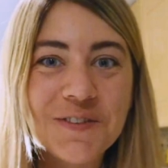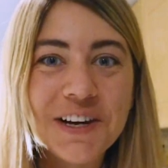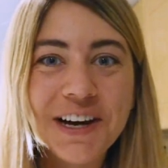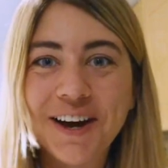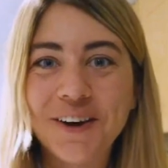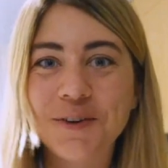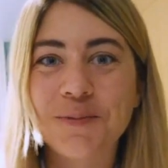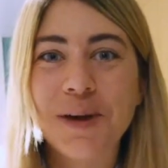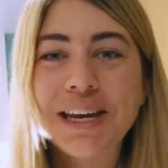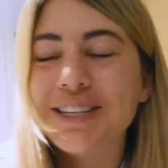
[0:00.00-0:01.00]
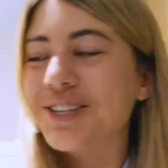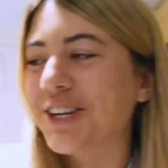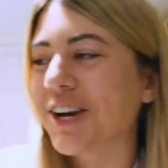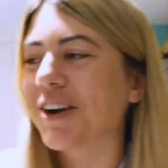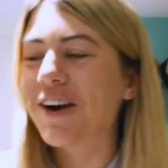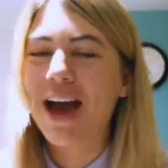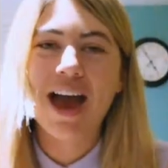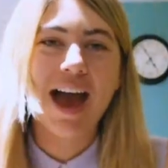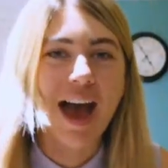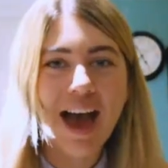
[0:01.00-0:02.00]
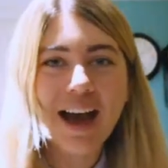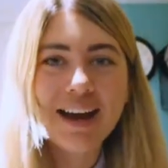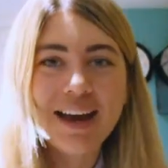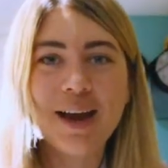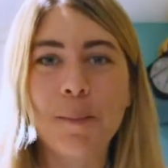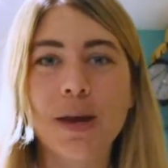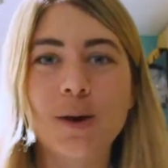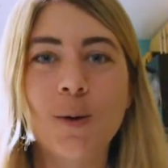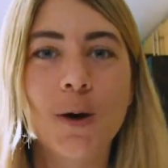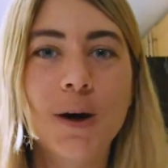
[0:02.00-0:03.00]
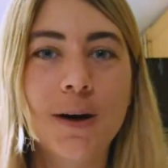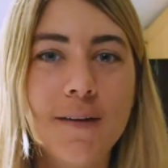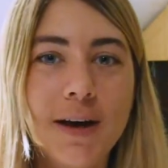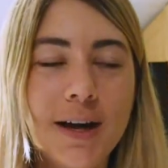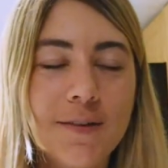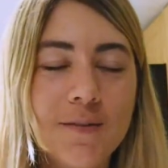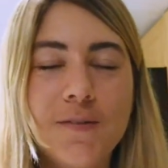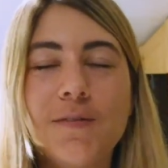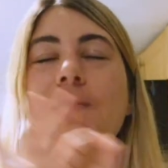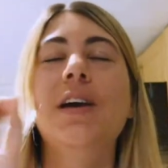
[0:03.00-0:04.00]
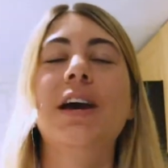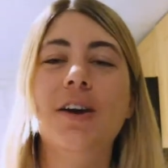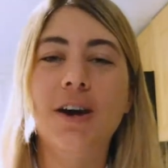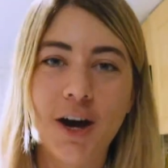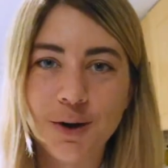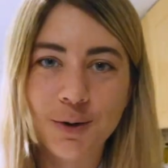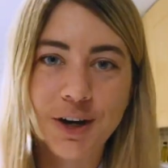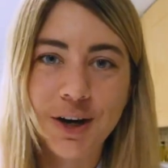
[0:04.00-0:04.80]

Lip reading: A Very Awkward Baking Show. I am your very awkward